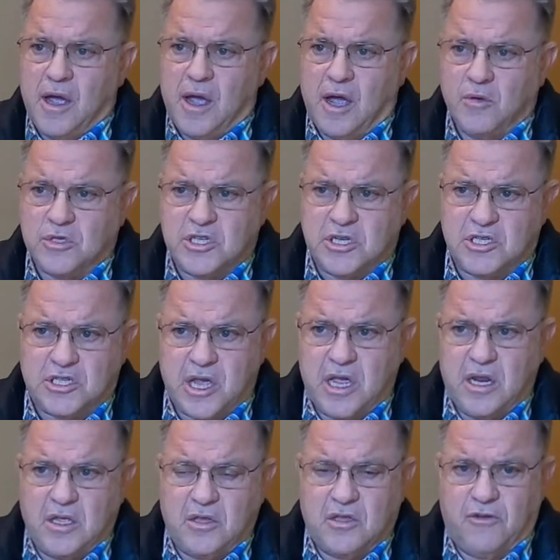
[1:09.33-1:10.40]
I was
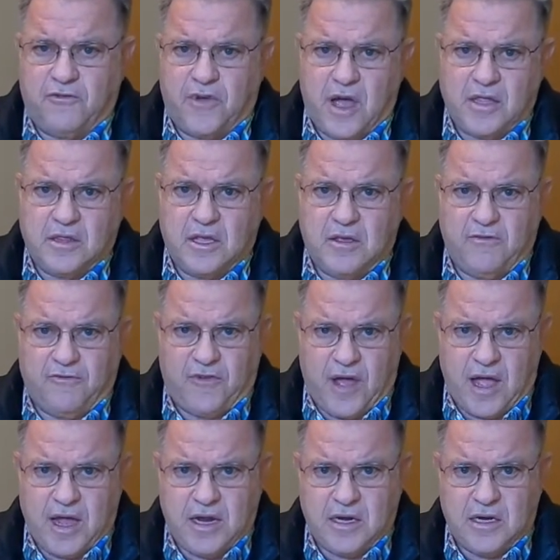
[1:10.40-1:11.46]
excited to finally
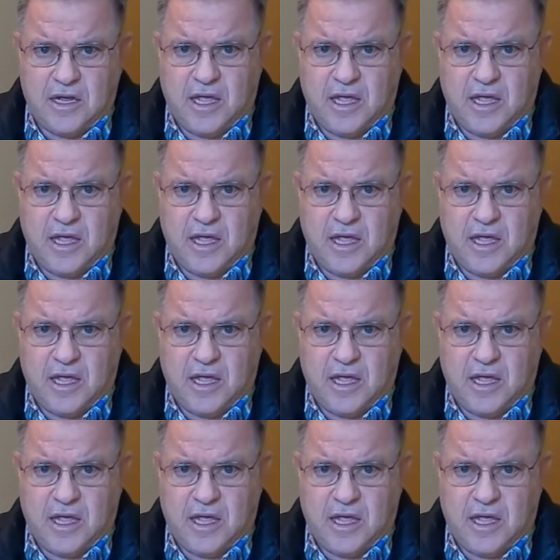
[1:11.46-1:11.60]
find